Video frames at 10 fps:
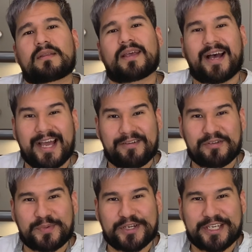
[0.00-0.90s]
Hi
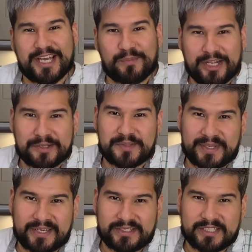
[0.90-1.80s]
everybody and welcome to my
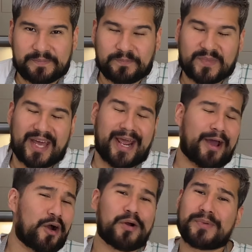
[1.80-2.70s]
kitchen, and I
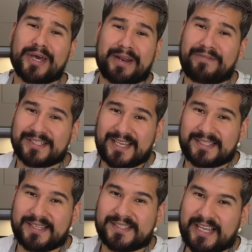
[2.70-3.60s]
hope you had a
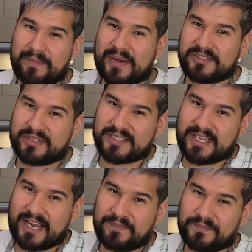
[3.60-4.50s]
fantastic St. Patrick's
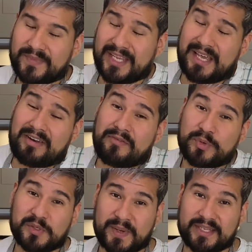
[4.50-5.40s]
Day, even if it
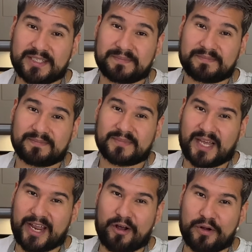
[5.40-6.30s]
was spent
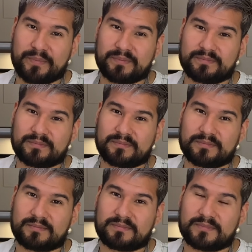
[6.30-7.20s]
at home
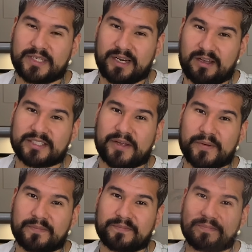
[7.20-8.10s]
in lockdown.
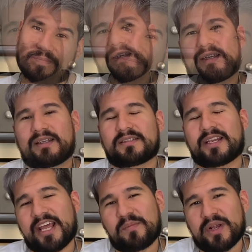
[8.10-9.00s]

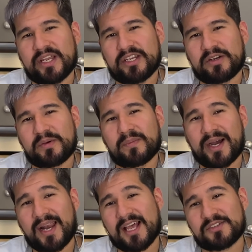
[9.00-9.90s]
Today I'm bringing you my
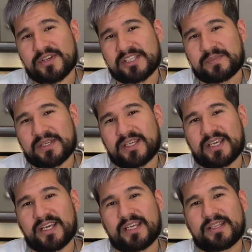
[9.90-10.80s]
last recipe
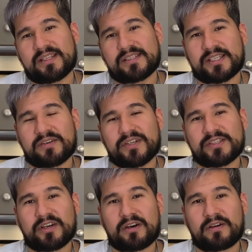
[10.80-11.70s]
in the series
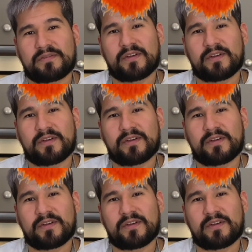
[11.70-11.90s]
of